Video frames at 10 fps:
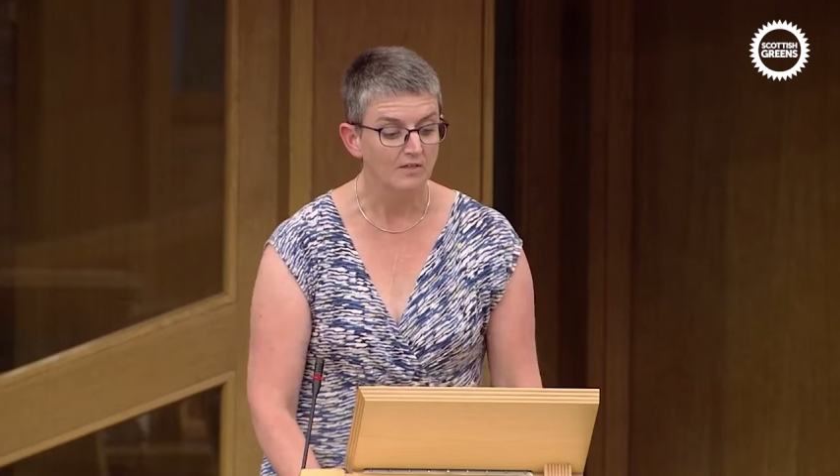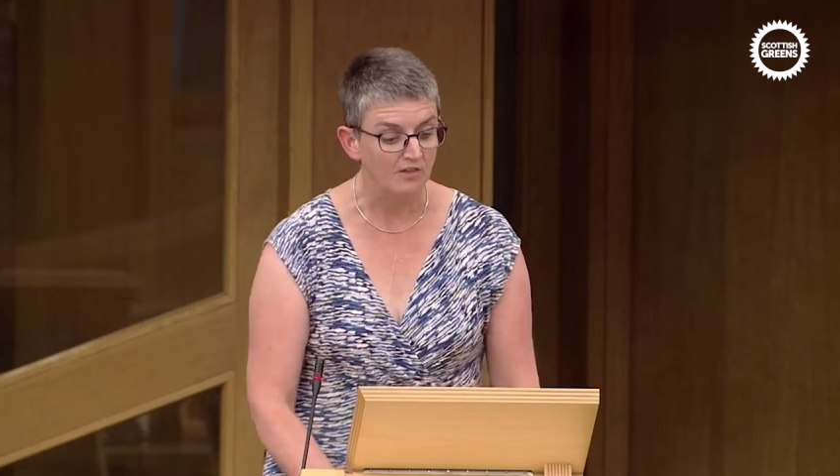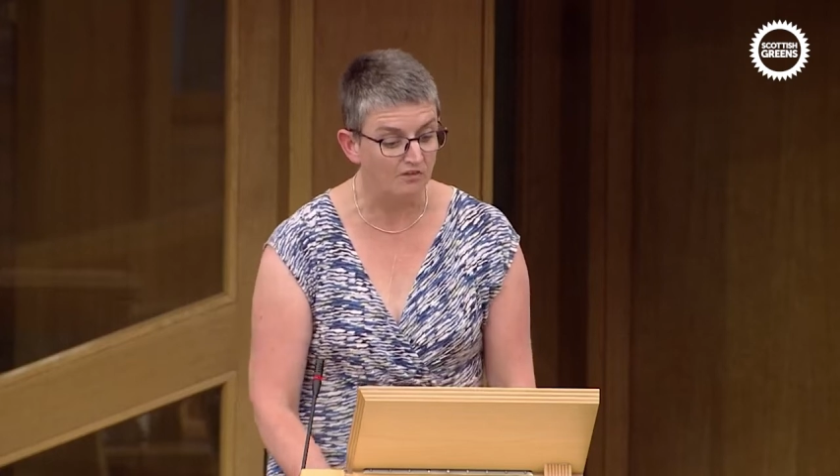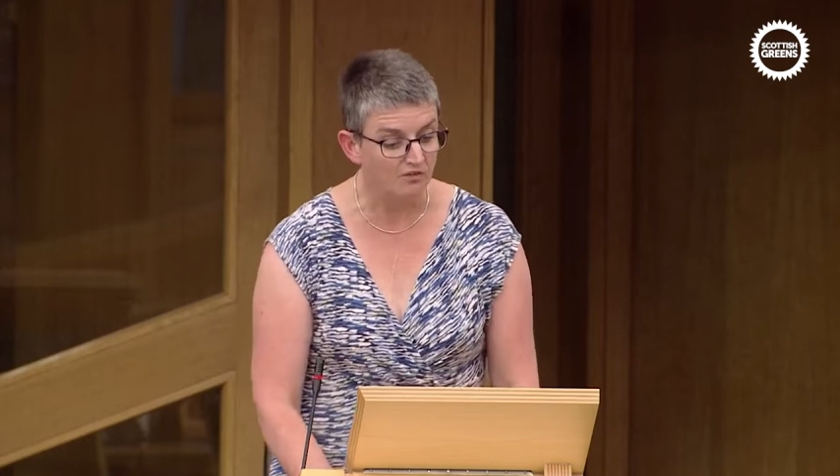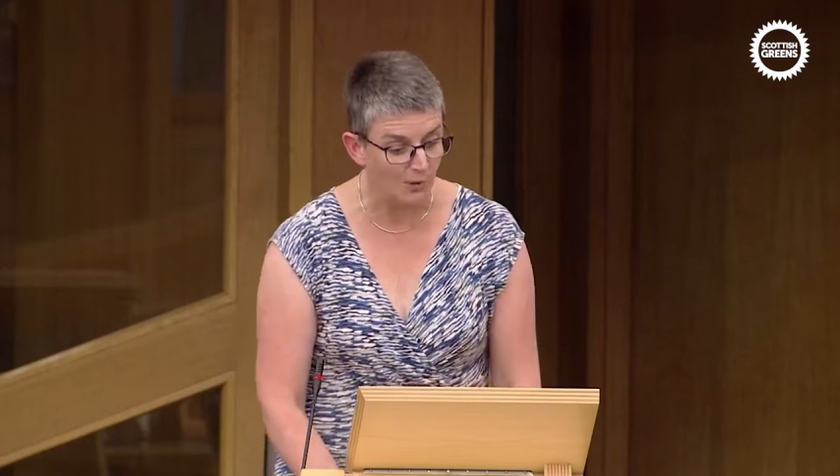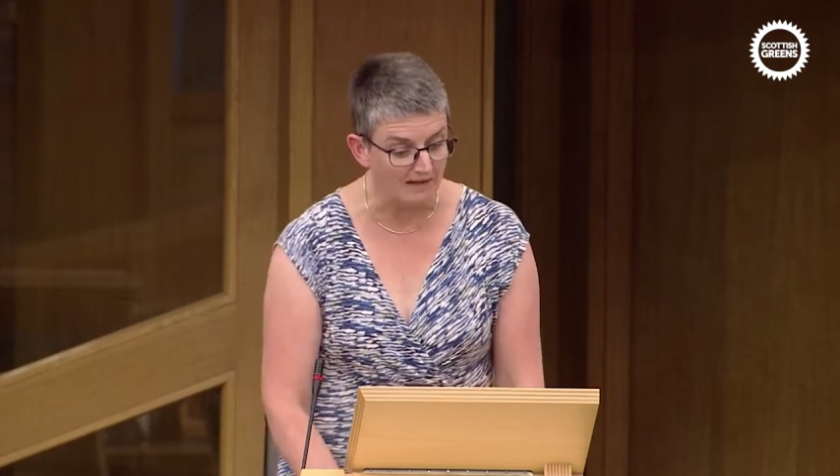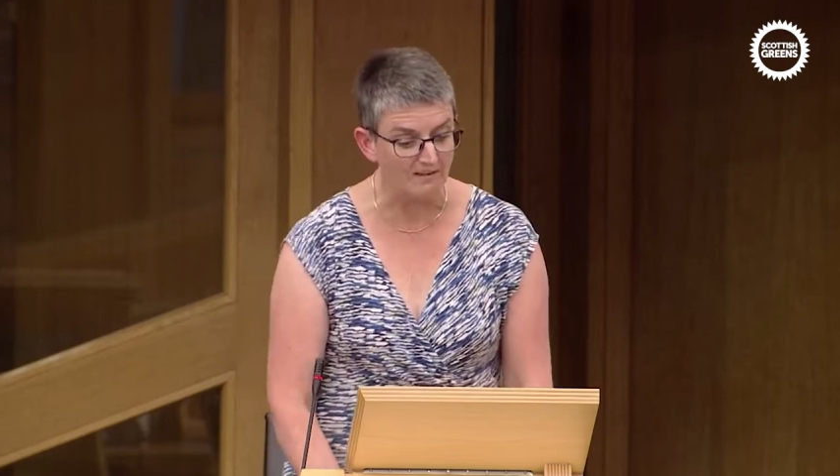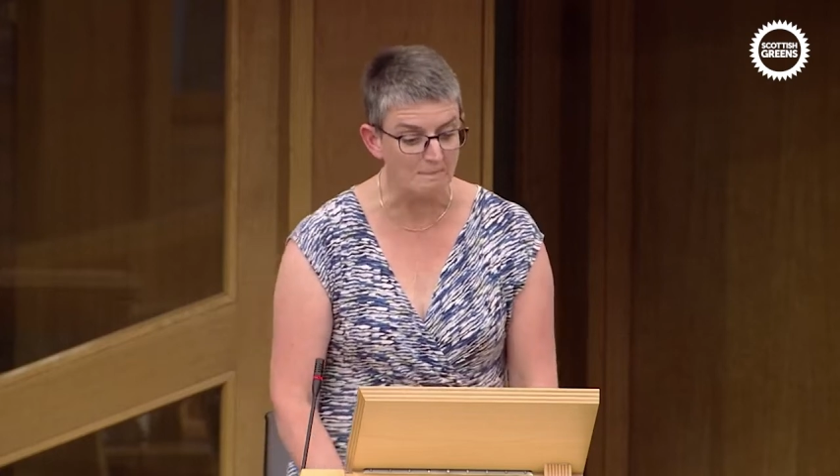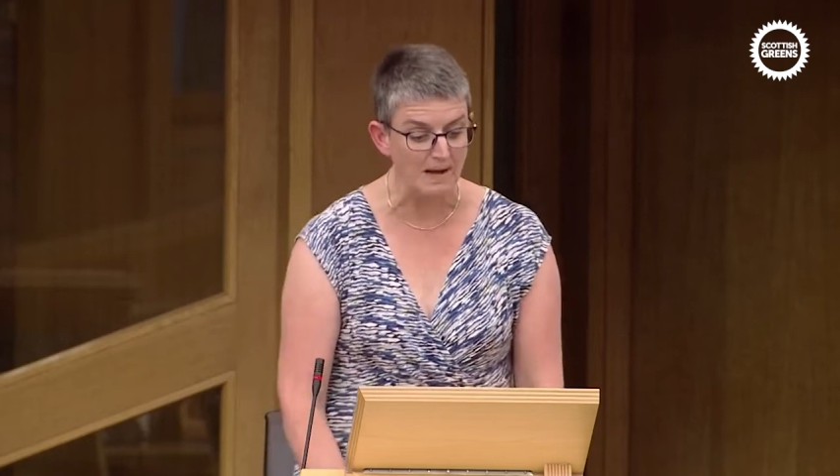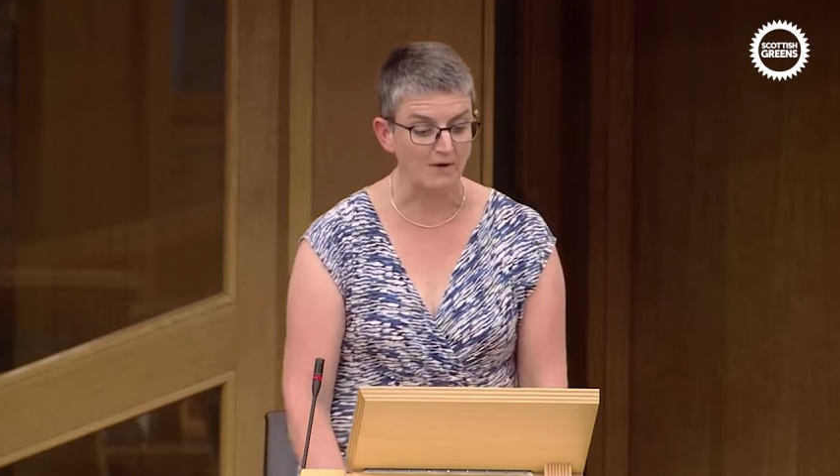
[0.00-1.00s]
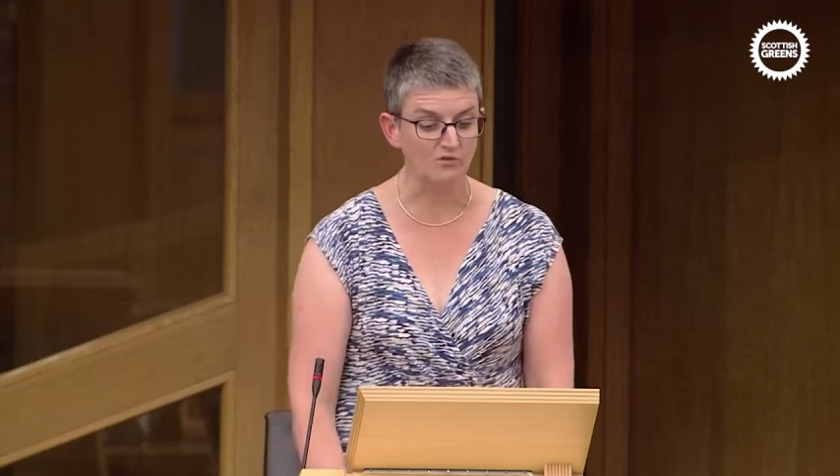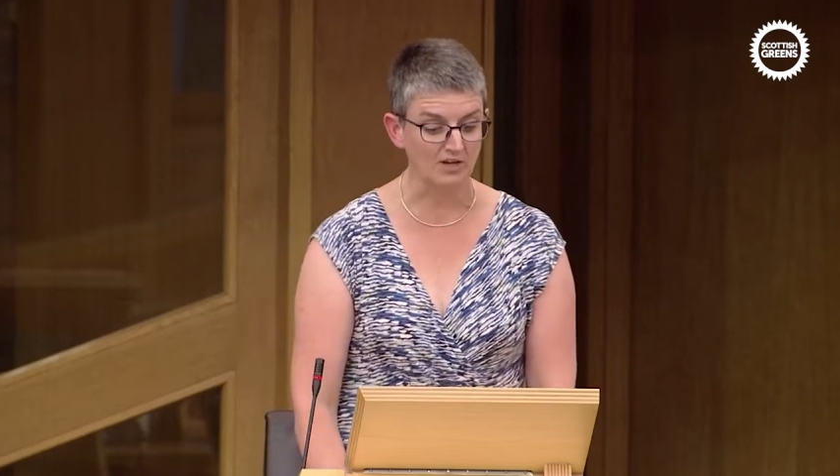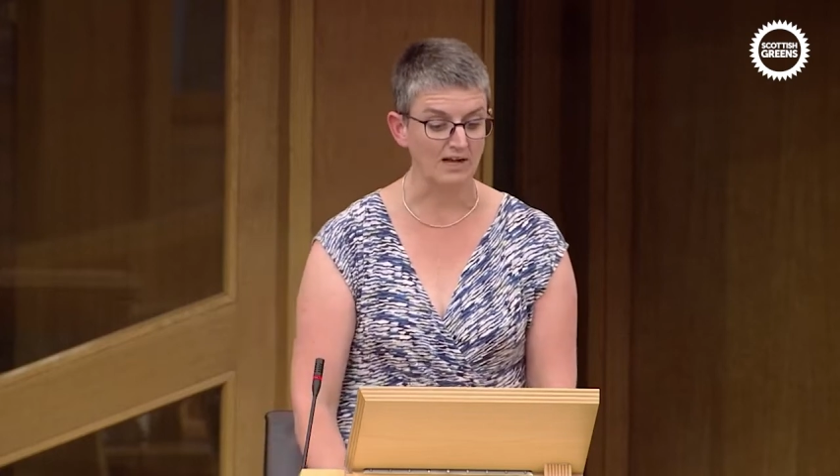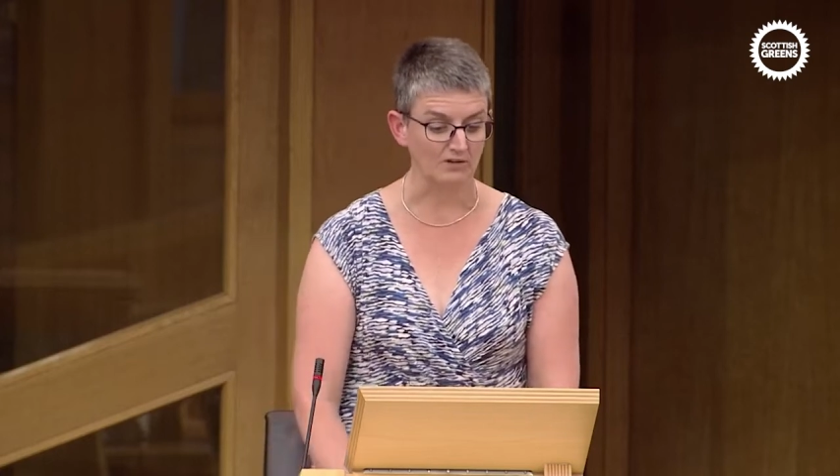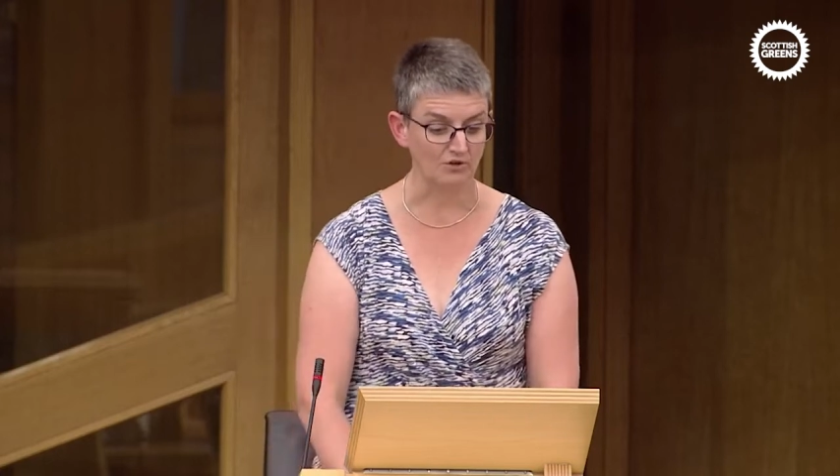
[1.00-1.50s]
This £20 cut